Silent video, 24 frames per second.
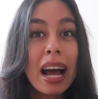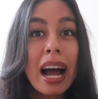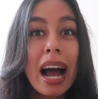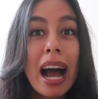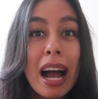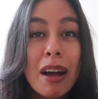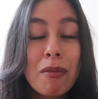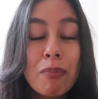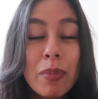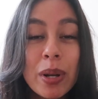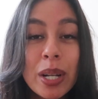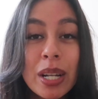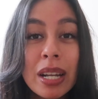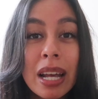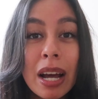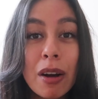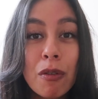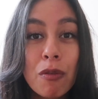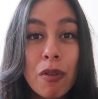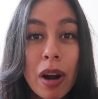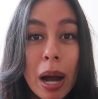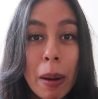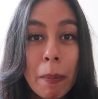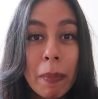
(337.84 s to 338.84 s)
I've been
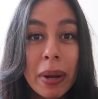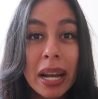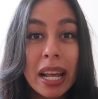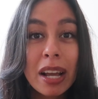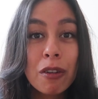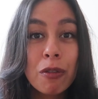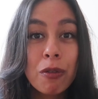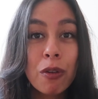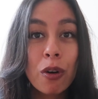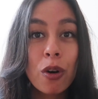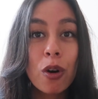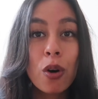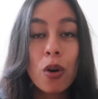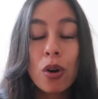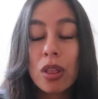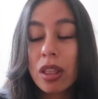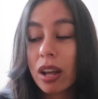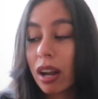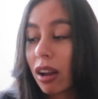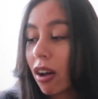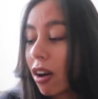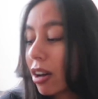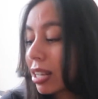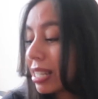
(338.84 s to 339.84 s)
rambling for the
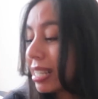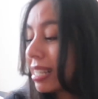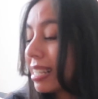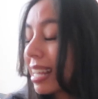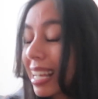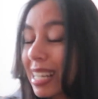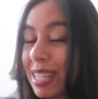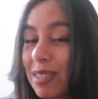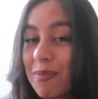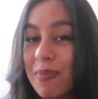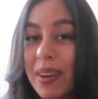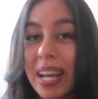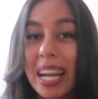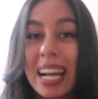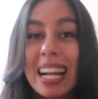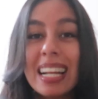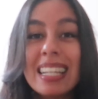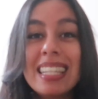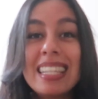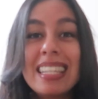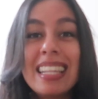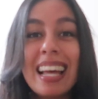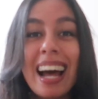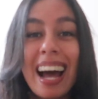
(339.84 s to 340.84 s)
last 6
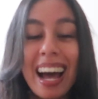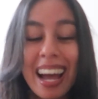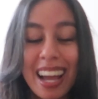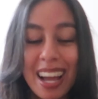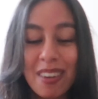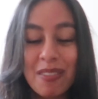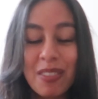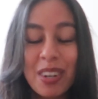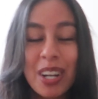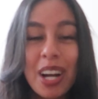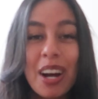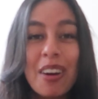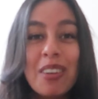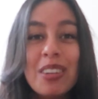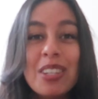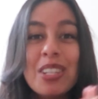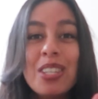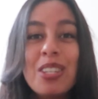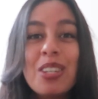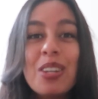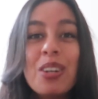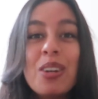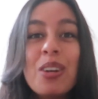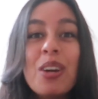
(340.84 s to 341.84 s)
minutes. I am going
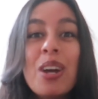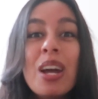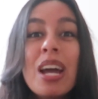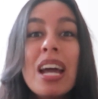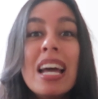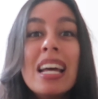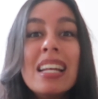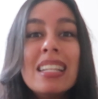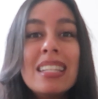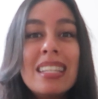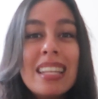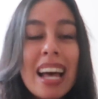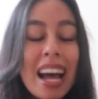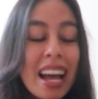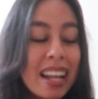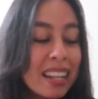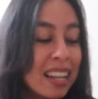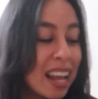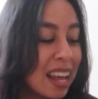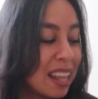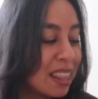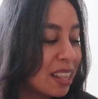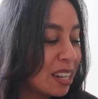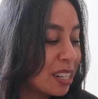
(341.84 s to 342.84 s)
to
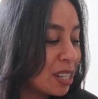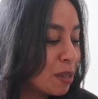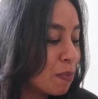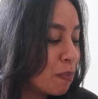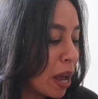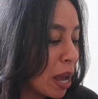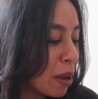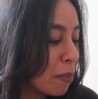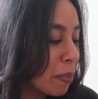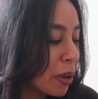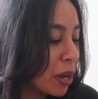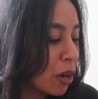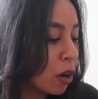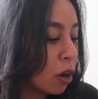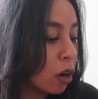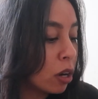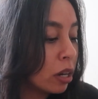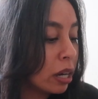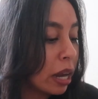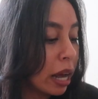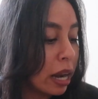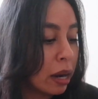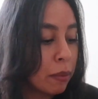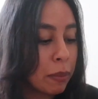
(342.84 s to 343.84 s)
turn this baby
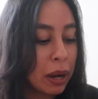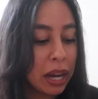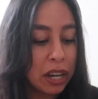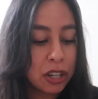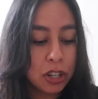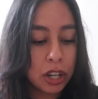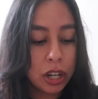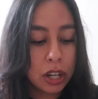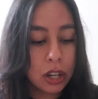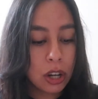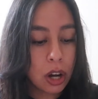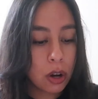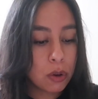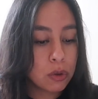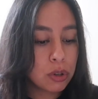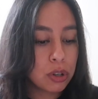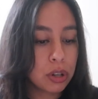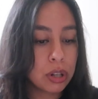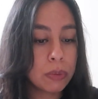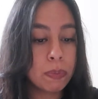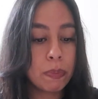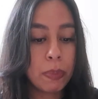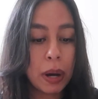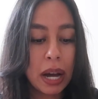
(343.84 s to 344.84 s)
on, and I'm actually going
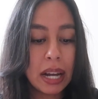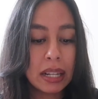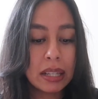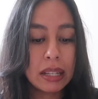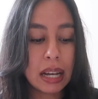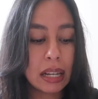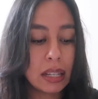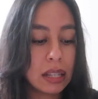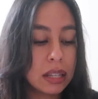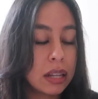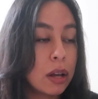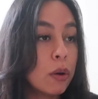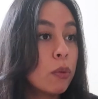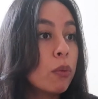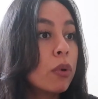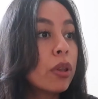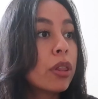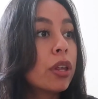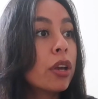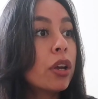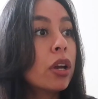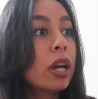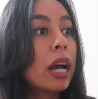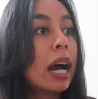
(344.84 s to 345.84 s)
to burn test it with
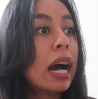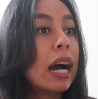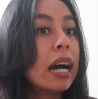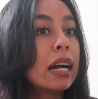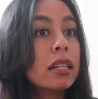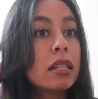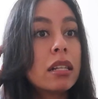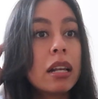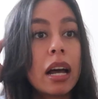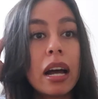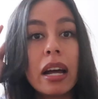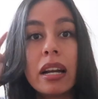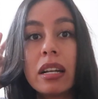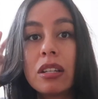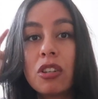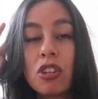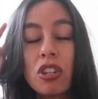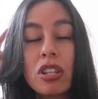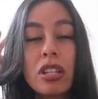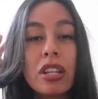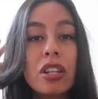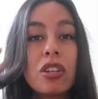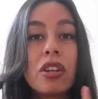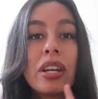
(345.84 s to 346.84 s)
you guys. I
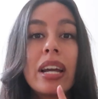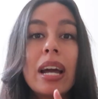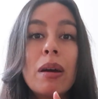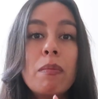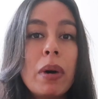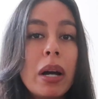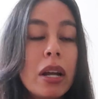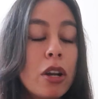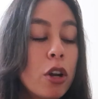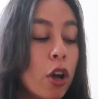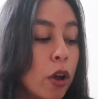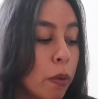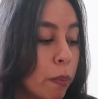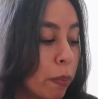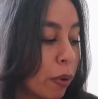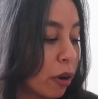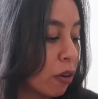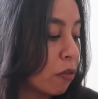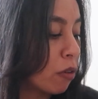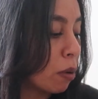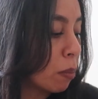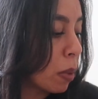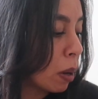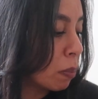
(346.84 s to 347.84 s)
just need to get my
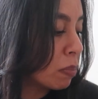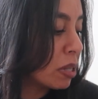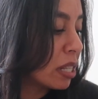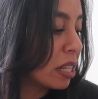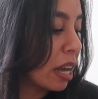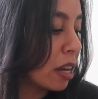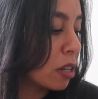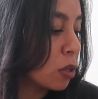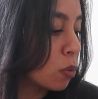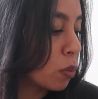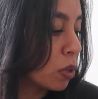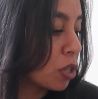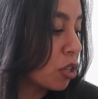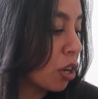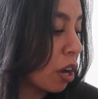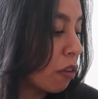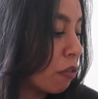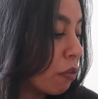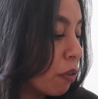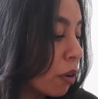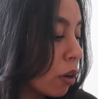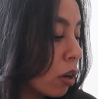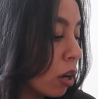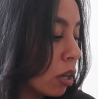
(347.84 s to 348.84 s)
notebook from upstairs, which I
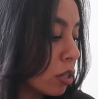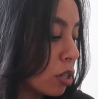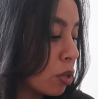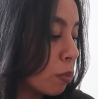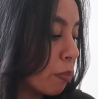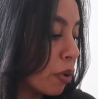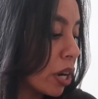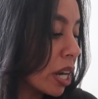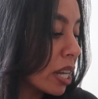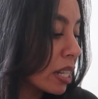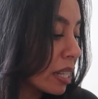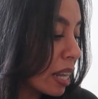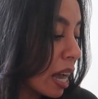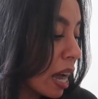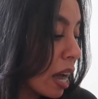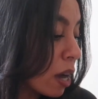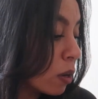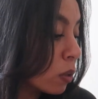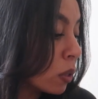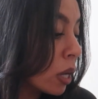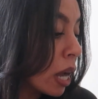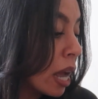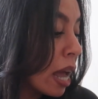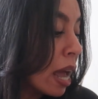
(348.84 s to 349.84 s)
forgot to bring
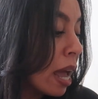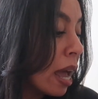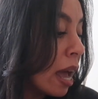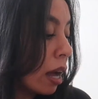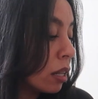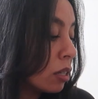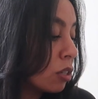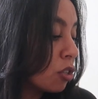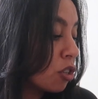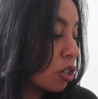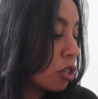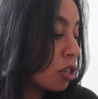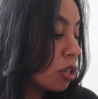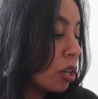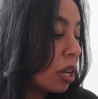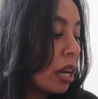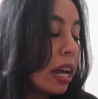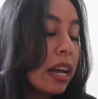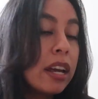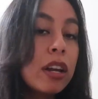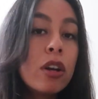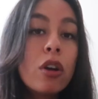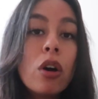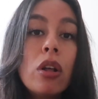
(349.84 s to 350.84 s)
down. And just to
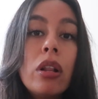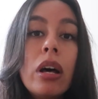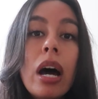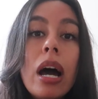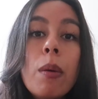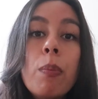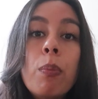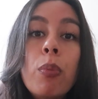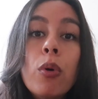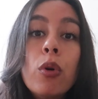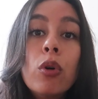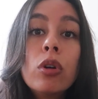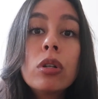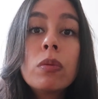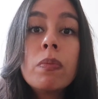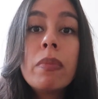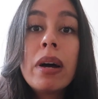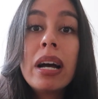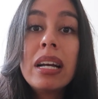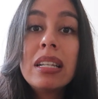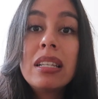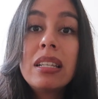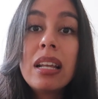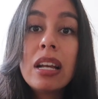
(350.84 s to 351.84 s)
let you know that I poured
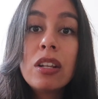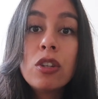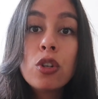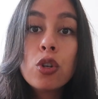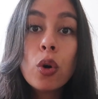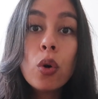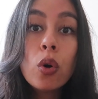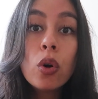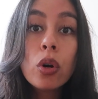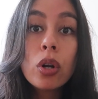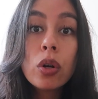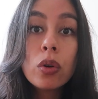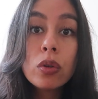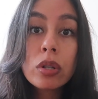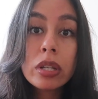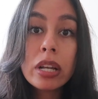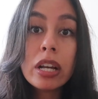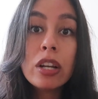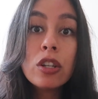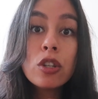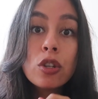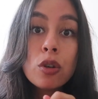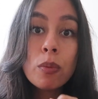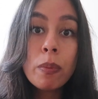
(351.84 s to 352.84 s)
my essential oils
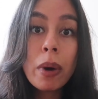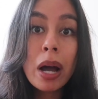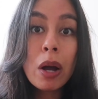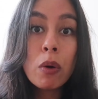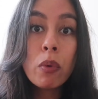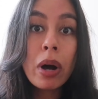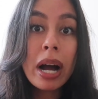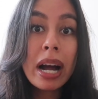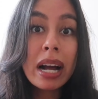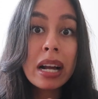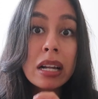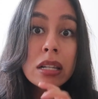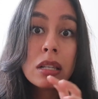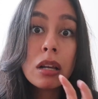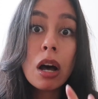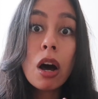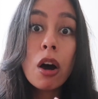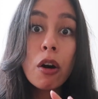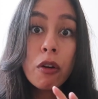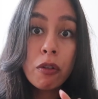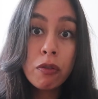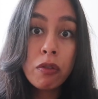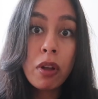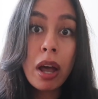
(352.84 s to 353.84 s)
into my wax
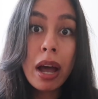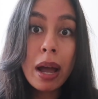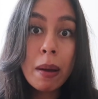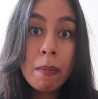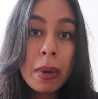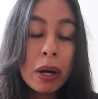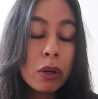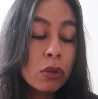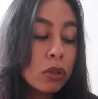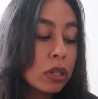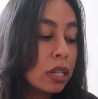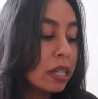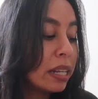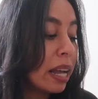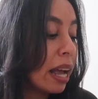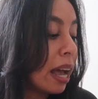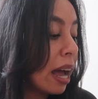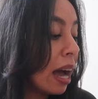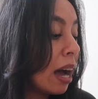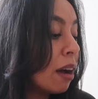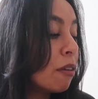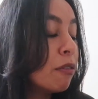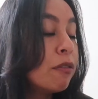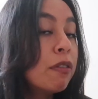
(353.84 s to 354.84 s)
after I melted it
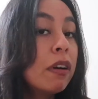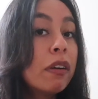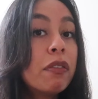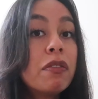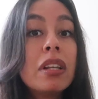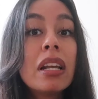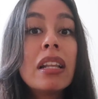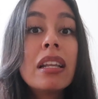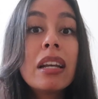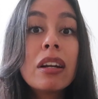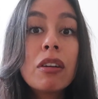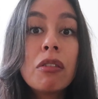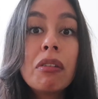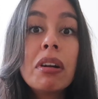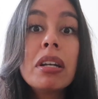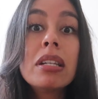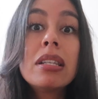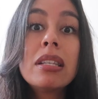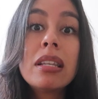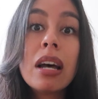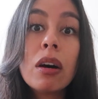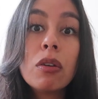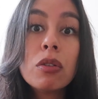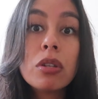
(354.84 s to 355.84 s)
at 50 degrees
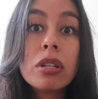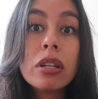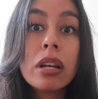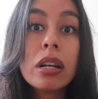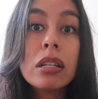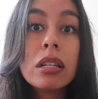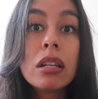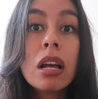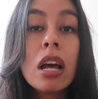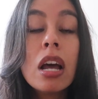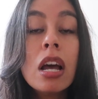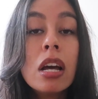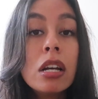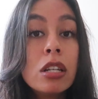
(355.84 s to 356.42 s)
Celsius.